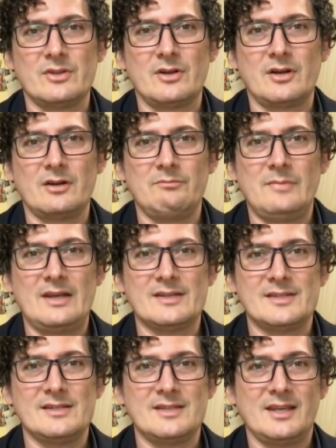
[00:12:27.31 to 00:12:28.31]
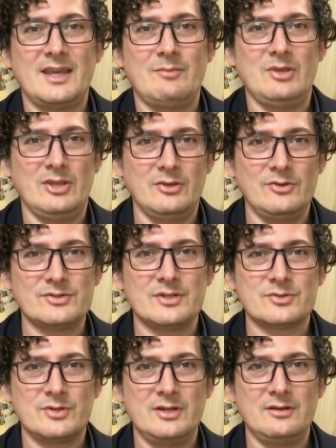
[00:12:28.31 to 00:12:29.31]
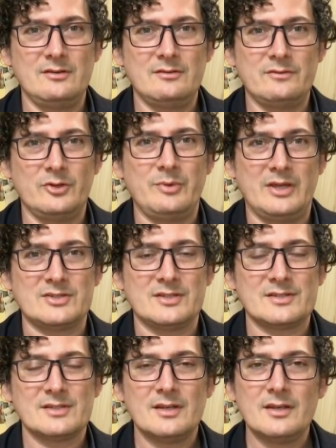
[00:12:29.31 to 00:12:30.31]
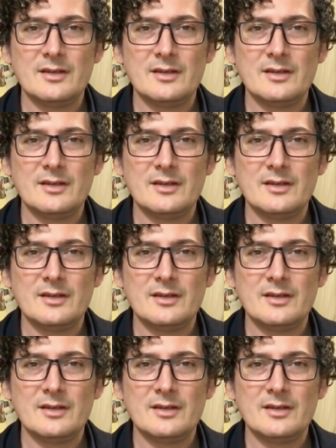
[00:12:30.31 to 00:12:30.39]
So there are medicines that can be used to treat flu patients.